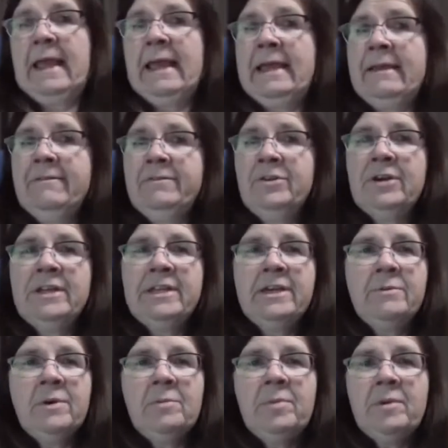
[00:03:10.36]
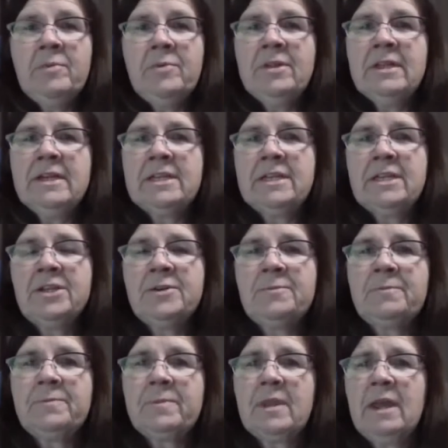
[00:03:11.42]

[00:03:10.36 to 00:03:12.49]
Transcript: I have no idea what people would like to do.